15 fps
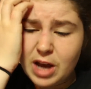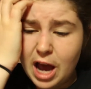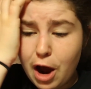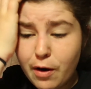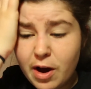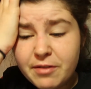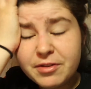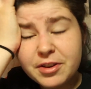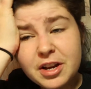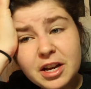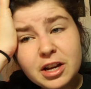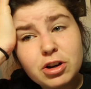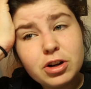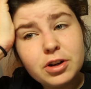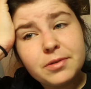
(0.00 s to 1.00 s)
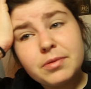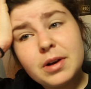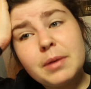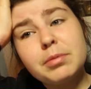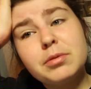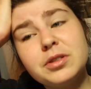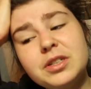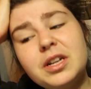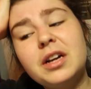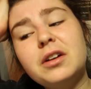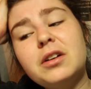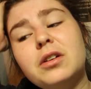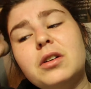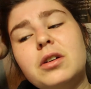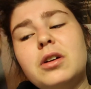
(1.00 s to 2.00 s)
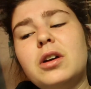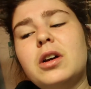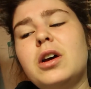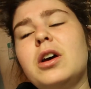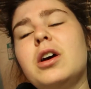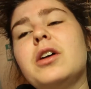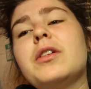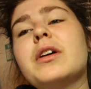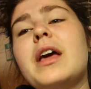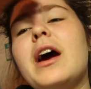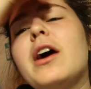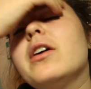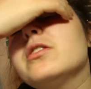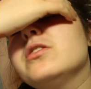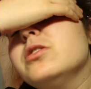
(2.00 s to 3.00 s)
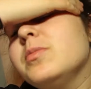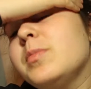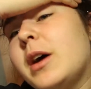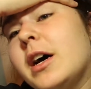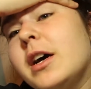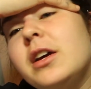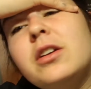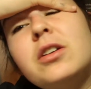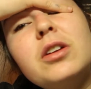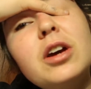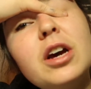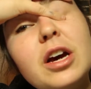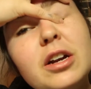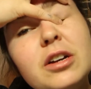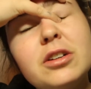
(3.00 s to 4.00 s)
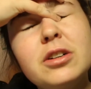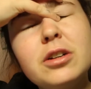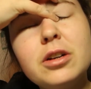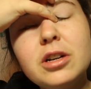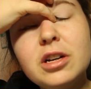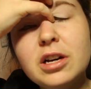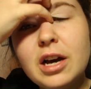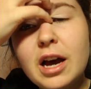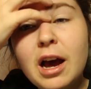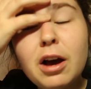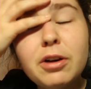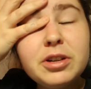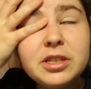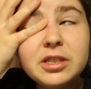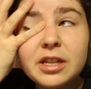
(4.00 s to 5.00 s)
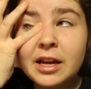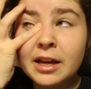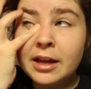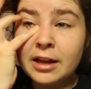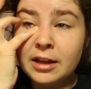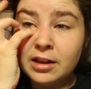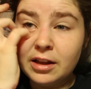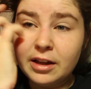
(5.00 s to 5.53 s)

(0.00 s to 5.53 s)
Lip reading: However, it could represent the character's mind and how he's thinking.